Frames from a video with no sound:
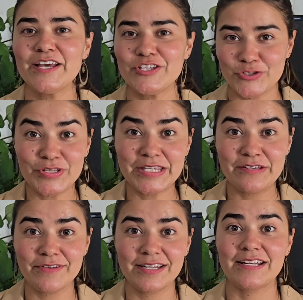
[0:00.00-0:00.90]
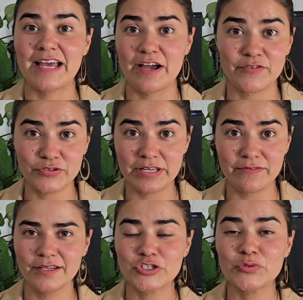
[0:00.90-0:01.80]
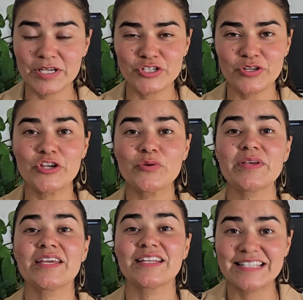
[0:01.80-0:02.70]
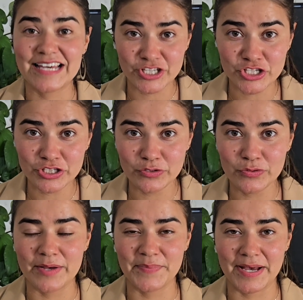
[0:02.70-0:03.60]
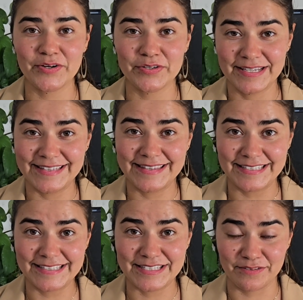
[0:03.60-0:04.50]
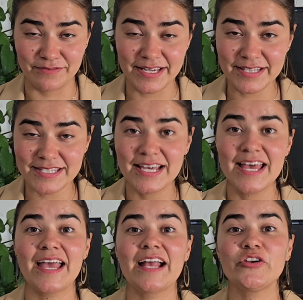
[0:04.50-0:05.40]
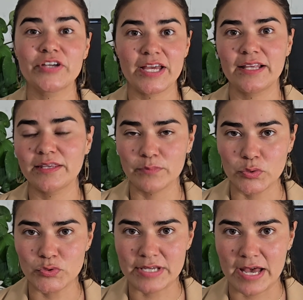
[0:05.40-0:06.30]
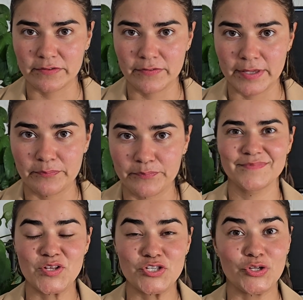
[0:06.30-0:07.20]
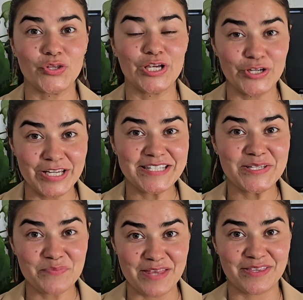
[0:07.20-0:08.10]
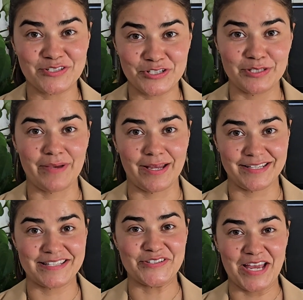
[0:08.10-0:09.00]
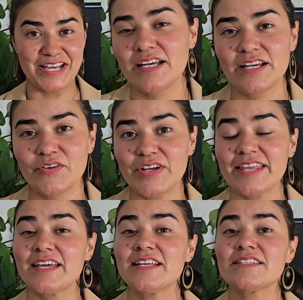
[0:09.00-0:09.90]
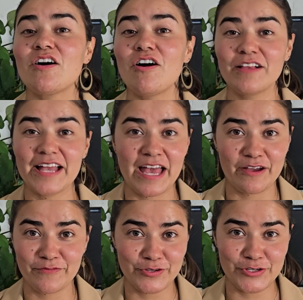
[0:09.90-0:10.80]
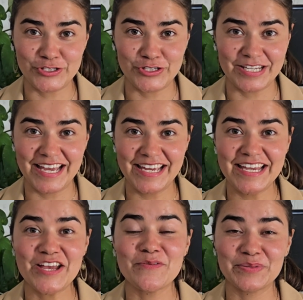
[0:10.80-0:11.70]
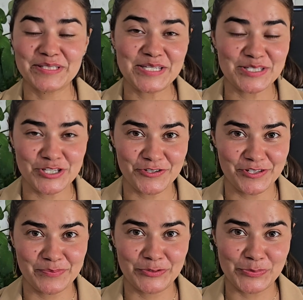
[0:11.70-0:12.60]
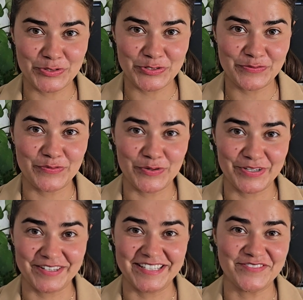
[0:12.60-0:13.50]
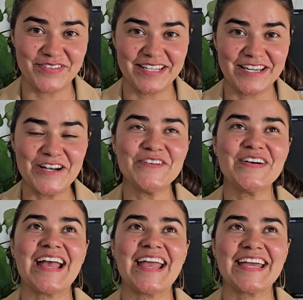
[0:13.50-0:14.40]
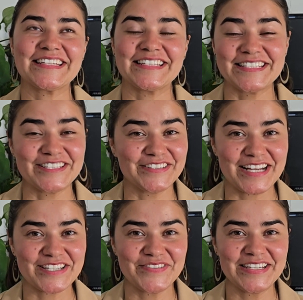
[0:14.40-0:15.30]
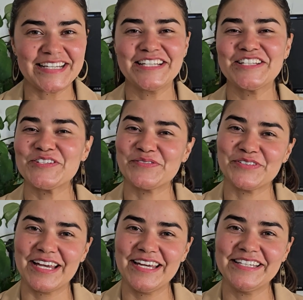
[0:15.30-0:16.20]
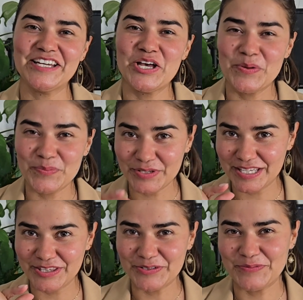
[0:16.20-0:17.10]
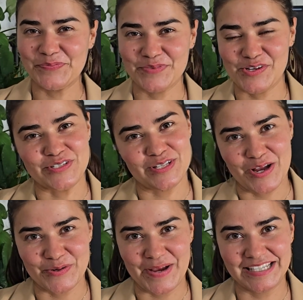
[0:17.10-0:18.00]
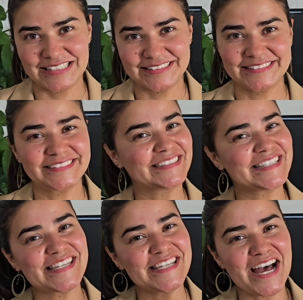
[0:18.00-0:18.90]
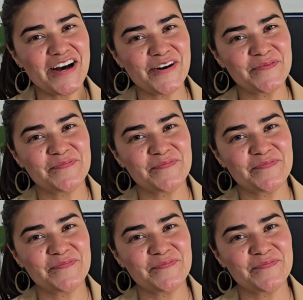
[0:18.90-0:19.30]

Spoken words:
during the event, and after the event to make sure that you're being intentional about these events and you're getting the most out of them. So there is a method to the madness, okay? Okay, that is all I have for you today. Please enjoy the bloopers for this video, and until next week, don't forget, Poquito goes a long way. Ciao!